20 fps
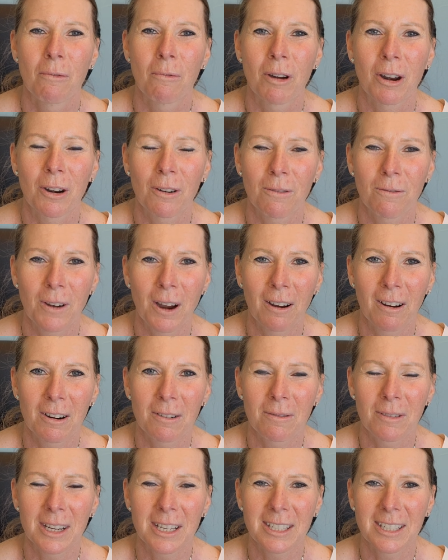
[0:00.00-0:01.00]
what are fair
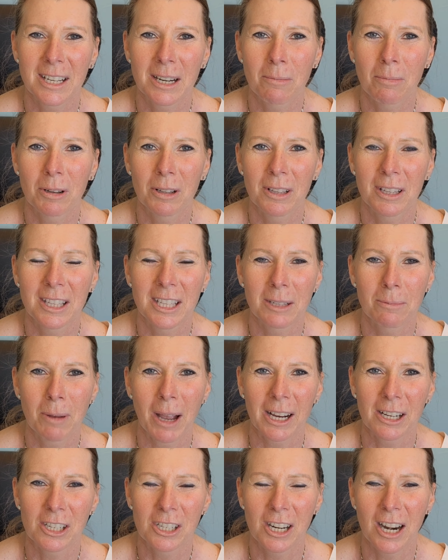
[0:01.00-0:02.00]
and reasonable
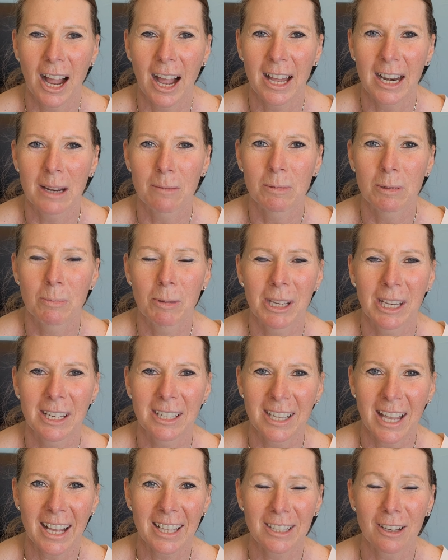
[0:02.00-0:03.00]
inspection items,
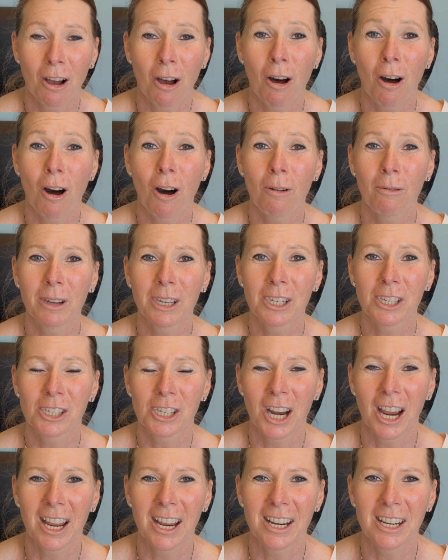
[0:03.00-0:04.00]
because that's always
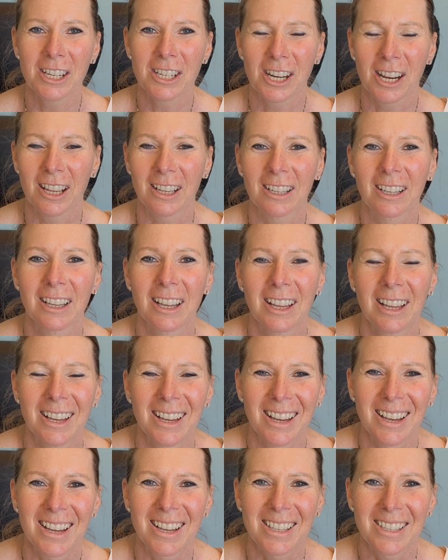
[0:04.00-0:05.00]
changing.
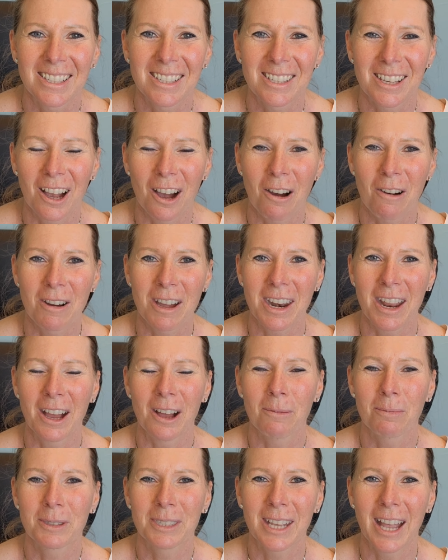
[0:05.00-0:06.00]
And so it
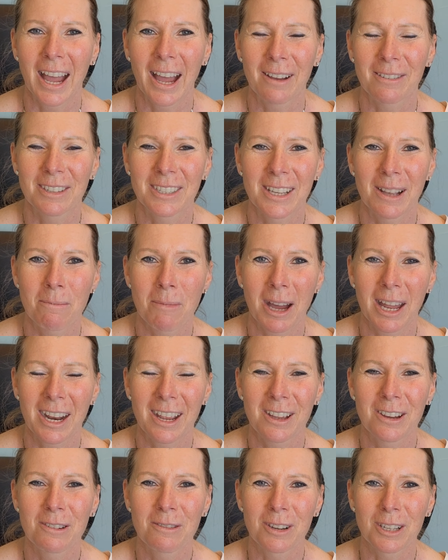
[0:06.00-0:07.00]
helps to have
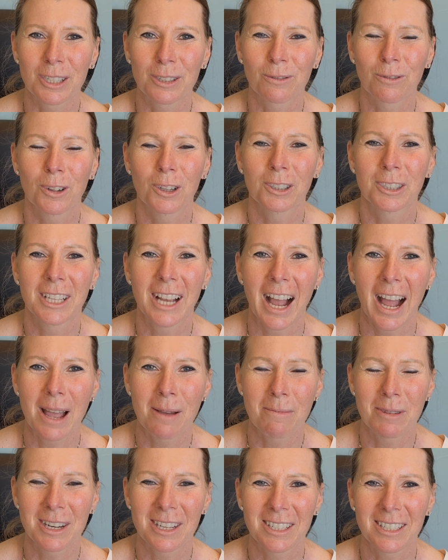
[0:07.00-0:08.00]
somebody who is
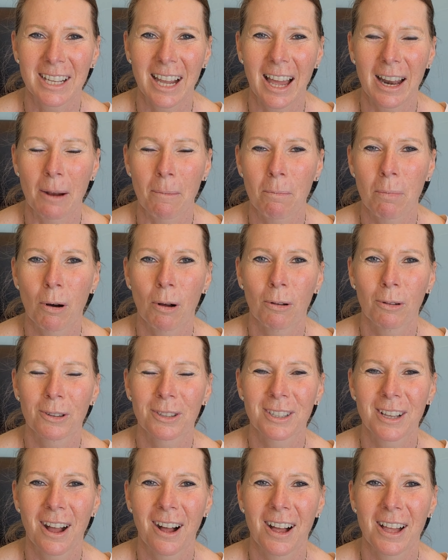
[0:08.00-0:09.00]
full-time and has got a
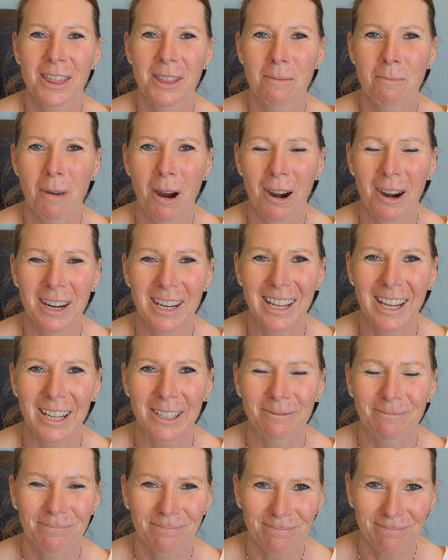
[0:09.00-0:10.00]
pulse on the
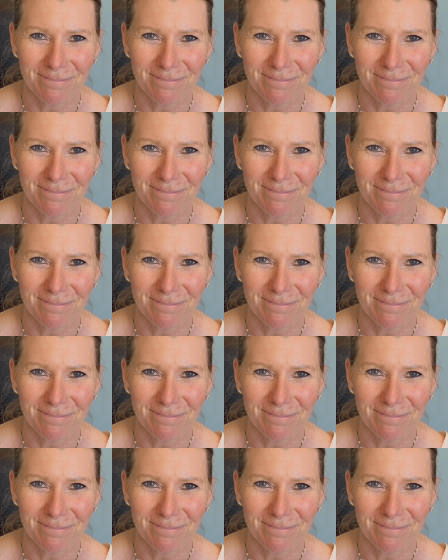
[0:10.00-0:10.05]
market.